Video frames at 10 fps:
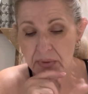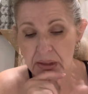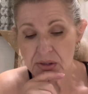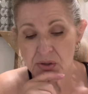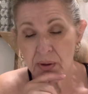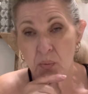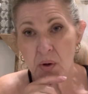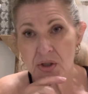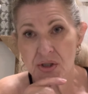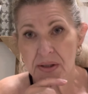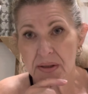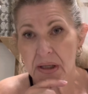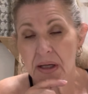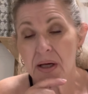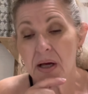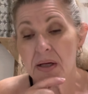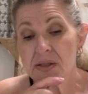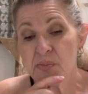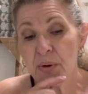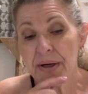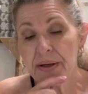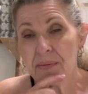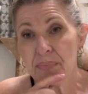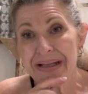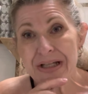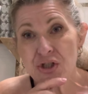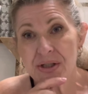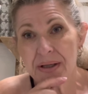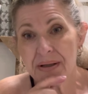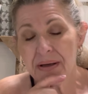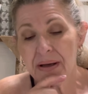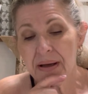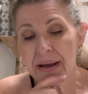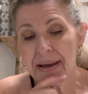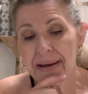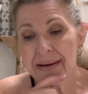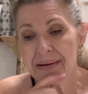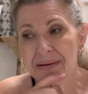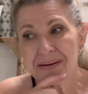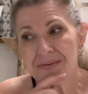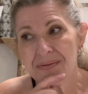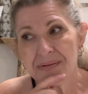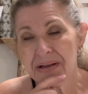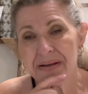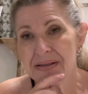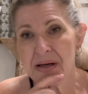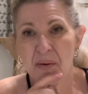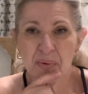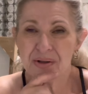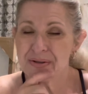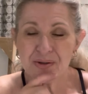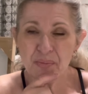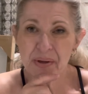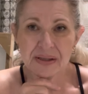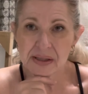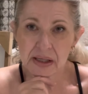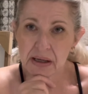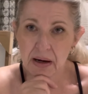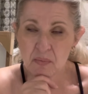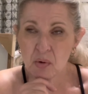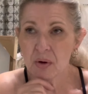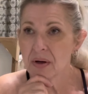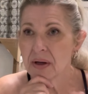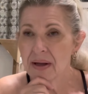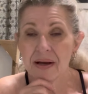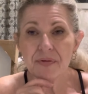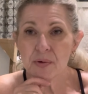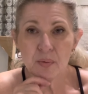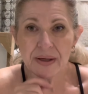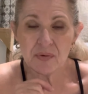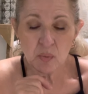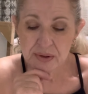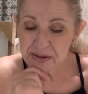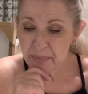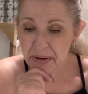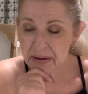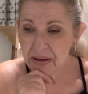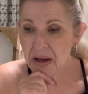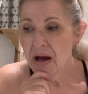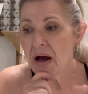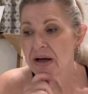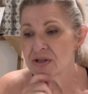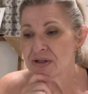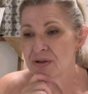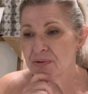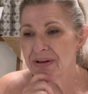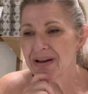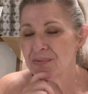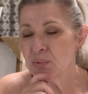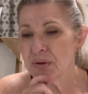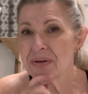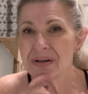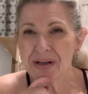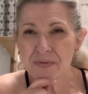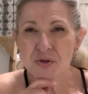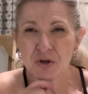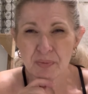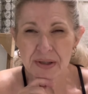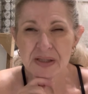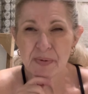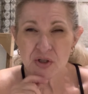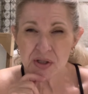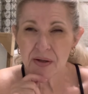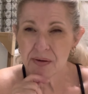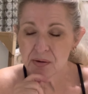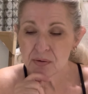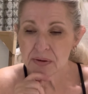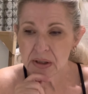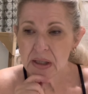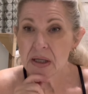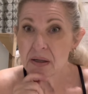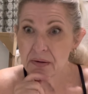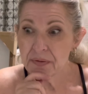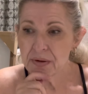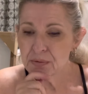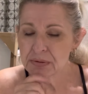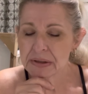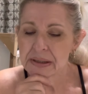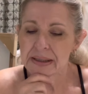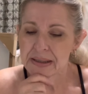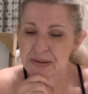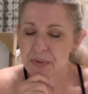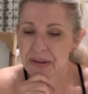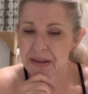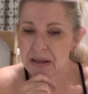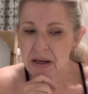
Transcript: So I washed it, sprayed it, bleached it, and nothing's happened. There's no bugs in it anymore, if there even was a bug. I just know that wood can have termites, especially in the olden days, right?